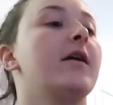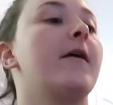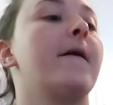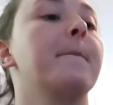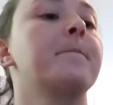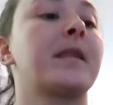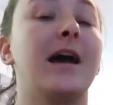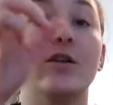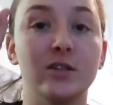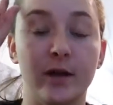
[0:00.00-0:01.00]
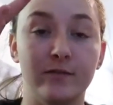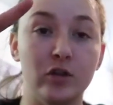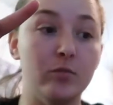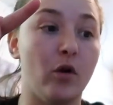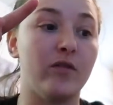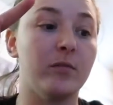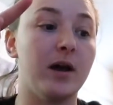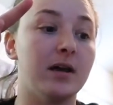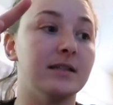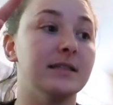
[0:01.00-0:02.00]
I also have two Marvel
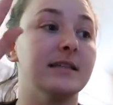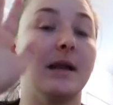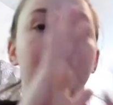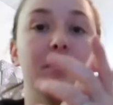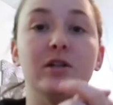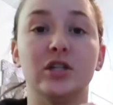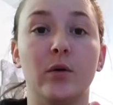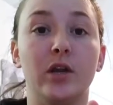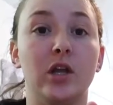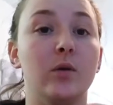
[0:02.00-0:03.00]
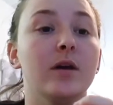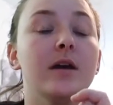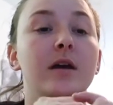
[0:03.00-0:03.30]
boxes that I'm going to be showing you.